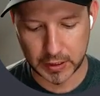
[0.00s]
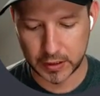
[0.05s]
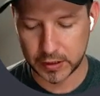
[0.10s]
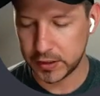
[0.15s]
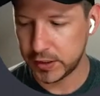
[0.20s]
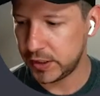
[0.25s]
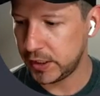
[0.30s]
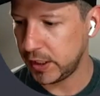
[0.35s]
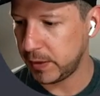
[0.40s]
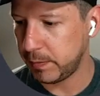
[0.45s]

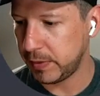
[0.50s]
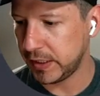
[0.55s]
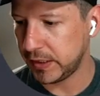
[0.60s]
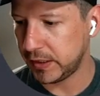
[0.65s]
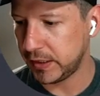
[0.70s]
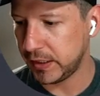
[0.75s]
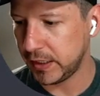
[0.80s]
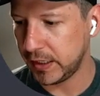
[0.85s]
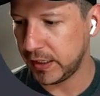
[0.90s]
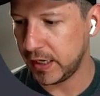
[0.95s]

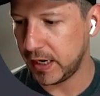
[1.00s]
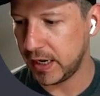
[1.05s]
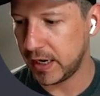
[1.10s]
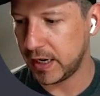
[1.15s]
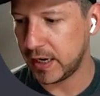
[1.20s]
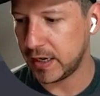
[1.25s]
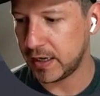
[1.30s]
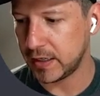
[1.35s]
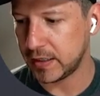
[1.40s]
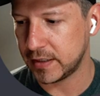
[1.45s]
ChatGPT
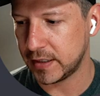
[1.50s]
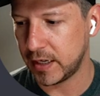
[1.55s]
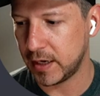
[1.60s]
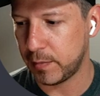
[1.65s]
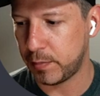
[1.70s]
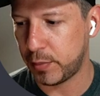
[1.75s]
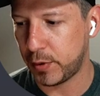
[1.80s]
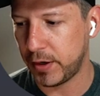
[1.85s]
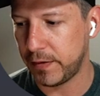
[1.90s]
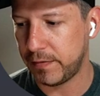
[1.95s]
as
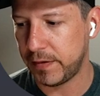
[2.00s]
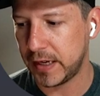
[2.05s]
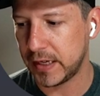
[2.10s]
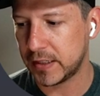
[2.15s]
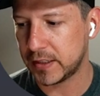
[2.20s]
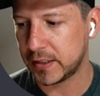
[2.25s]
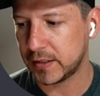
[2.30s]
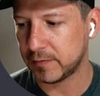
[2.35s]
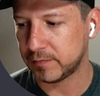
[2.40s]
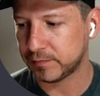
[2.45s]
a
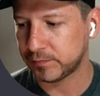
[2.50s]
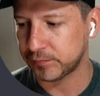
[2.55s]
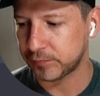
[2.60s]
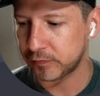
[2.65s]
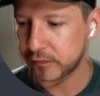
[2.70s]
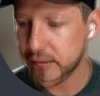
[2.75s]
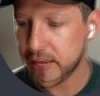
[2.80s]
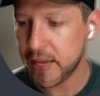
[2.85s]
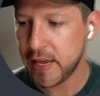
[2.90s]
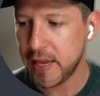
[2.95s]
prefix.
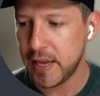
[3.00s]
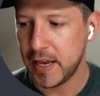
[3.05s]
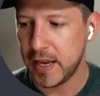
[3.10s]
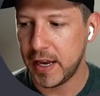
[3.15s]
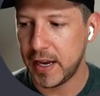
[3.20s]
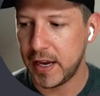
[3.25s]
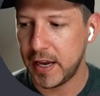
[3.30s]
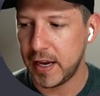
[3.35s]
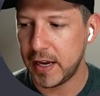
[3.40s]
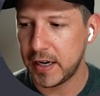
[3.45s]

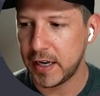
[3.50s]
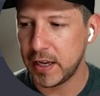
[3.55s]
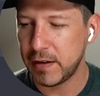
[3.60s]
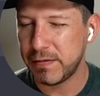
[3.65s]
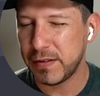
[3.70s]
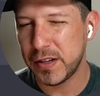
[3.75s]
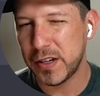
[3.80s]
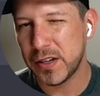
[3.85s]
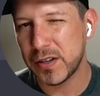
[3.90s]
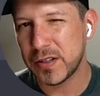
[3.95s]
And
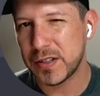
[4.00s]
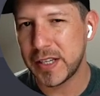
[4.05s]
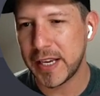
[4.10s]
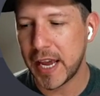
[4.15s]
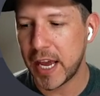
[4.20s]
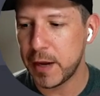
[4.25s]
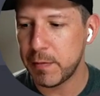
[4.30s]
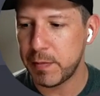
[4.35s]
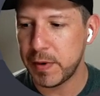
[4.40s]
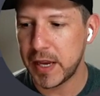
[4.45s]
if you use the
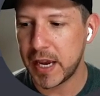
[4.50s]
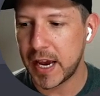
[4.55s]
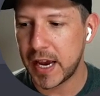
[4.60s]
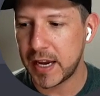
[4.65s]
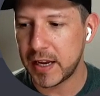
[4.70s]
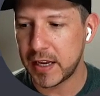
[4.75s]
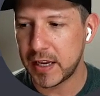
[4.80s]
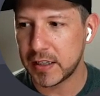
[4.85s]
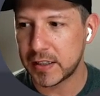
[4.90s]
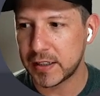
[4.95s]

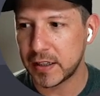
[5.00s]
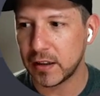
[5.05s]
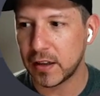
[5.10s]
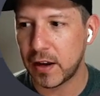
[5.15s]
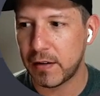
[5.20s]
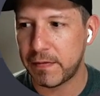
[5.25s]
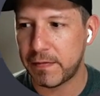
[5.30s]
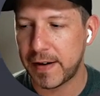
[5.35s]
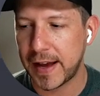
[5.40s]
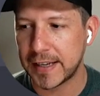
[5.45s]
API, it's a
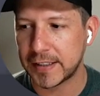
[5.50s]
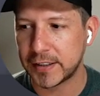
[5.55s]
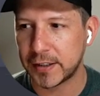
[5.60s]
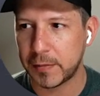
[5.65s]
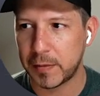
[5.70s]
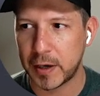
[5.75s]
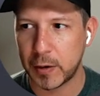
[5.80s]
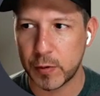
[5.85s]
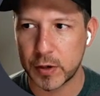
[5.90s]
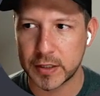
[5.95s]
lot faster,
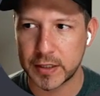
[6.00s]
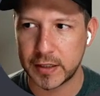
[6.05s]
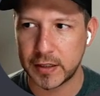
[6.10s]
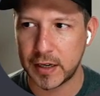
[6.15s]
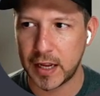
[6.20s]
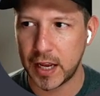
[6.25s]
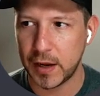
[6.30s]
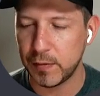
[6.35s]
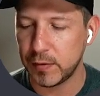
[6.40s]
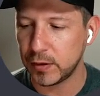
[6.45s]
but I
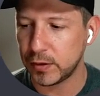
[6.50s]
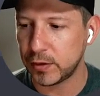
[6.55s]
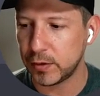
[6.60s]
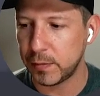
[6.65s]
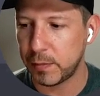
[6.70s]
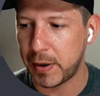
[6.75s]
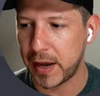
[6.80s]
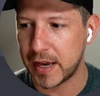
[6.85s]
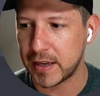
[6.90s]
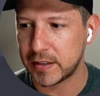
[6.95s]
wasn't able to
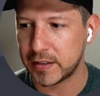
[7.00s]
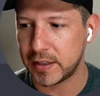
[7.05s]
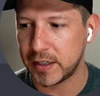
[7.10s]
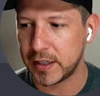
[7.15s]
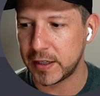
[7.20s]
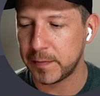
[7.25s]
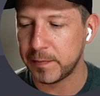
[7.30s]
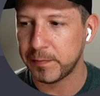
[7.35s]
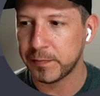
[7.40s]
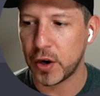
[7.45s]
pass
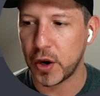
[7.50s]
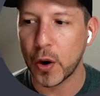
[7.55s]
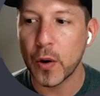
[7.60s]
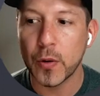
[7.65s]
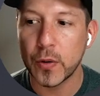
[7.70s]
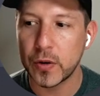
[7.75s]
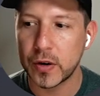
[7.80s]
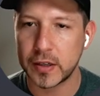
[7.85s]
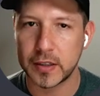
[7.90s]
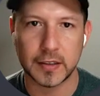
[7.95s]
in
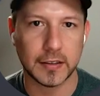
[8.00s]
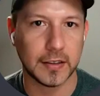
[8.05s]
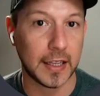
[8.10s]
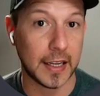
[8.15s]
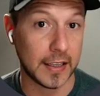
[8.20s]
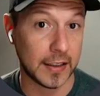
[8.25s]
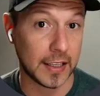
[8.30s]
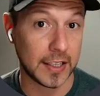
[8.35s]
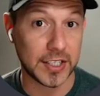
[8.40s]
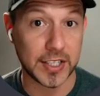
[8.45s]
code
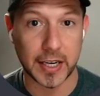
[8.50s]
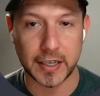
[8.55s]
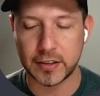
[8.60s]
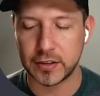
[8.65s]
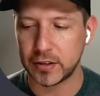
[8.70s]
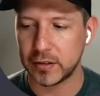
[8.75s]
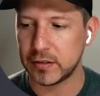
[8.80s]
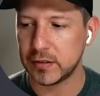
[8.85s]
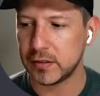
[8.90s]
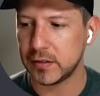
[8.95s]
like the
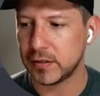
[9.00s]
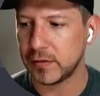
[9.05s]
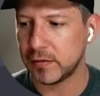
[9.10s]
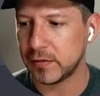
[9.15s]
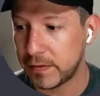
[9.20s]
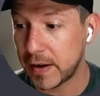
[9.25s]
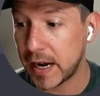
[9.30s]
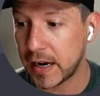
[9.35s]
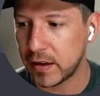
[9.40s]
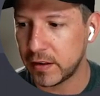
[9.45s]
JSON
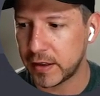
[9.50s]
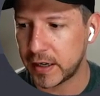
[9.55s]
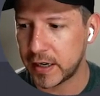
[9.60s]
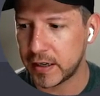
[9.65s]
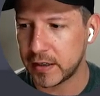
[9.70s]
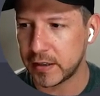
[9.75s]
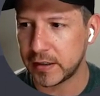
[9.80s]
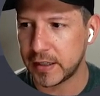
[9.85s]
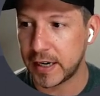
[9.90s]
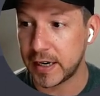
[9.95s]
file
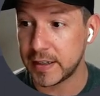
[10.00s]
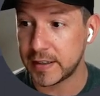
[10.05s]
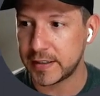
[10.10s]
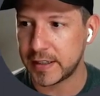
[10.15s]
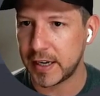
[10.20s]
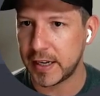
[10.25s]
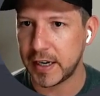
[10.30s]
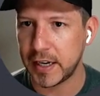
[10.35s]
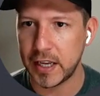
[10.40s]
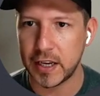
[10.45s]
that I
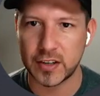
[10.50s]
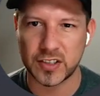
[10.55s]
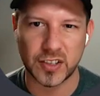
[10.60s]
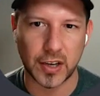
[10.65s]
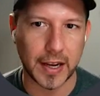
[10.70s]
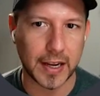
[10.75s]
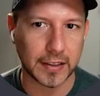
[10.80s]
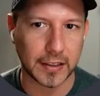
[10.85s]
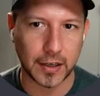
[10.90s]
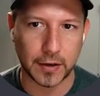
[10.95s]
sent in here. So
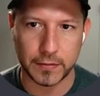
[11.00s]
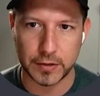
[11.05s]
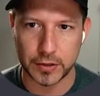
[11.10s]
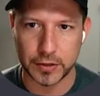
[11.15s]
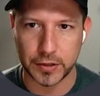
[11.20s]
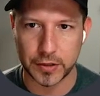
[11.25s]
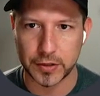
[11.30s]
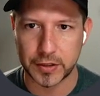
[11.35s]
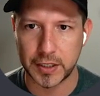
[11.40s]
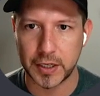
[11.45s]
I ended up just
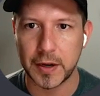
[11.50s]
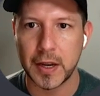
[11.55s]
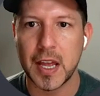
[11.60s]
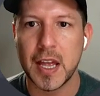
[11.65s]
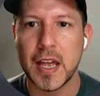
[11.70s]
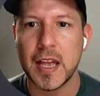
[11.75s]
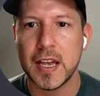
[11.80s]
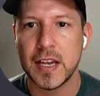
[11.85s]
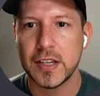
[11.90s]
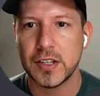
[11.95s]
using
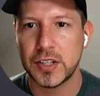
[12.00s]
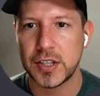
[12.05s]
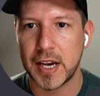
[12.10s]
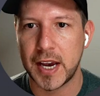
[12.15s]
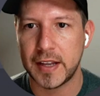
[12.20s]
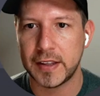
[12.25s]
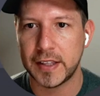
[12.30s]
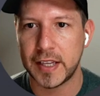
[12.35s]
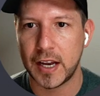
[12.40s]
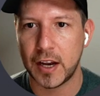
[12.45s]

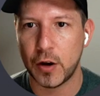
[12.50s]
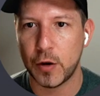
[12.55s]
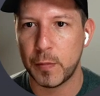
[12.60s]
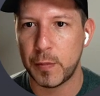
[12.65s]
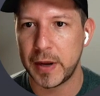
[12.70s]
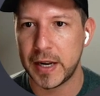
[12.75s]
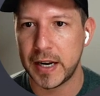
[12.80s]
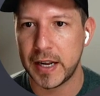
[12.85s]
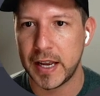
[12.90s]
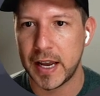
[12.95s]

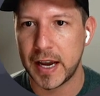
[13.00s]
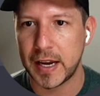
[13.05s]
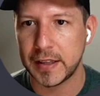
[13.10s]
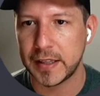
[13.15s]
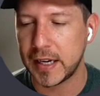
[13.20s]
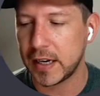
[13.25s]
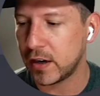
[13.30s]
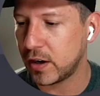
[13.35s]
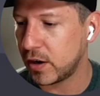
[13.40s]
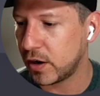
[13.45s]

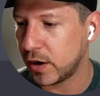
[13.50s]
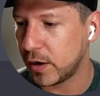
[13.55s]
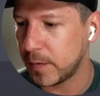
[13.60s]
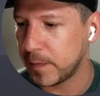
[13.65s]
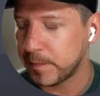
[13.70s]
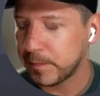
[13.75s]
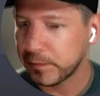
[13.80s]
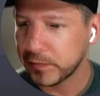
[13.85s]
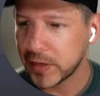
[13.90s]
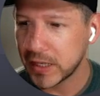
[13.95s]

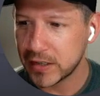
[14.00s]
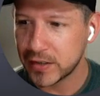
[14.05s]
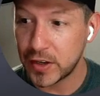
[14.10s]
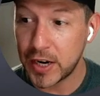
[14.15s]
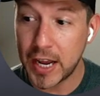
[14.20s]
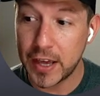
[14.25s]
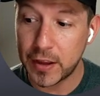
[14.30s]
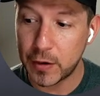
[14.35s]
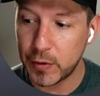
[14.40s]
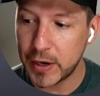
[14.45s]
chat.openai.com. So
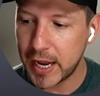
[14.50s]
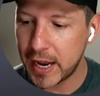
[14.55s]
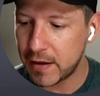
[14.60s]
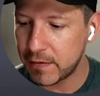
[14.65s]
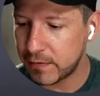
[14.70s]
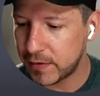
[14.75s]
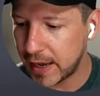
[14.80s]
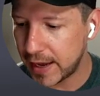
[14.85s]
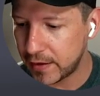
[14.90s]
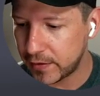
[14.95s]
now that we
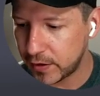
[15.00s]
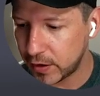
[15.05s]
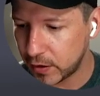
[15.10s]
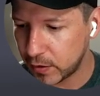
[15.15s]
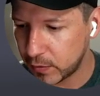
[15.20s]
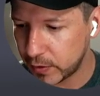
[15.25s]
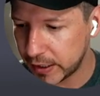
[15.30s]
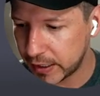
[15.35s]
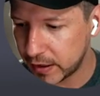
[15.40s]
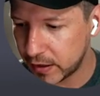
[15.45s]
have that,
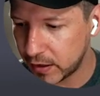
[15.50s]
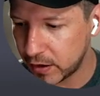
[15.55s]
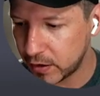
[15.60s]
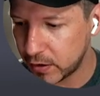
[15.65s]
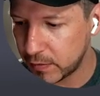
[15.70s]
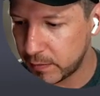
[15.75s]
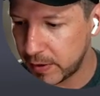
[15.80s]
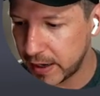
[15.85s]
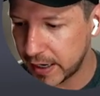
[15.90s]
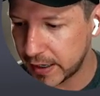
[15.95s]
though, we can
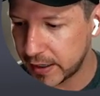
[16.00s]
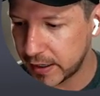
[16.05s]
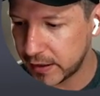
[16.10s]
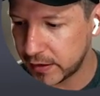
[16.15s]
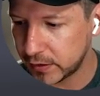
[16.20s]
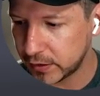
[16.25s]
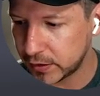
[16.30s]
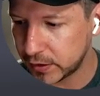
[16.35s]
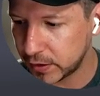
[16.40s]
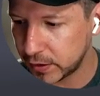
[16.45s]
go back
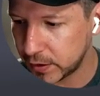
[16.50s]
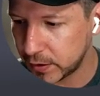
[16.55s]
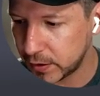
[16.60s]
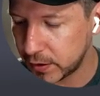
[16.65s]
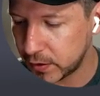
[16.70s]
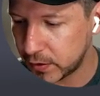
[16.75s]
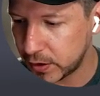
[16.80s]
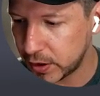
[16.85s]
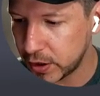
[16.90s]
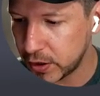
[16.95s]
into
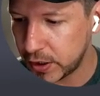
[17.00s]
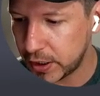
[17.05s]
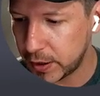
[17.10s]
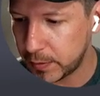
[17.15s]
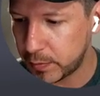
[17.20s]
our Unity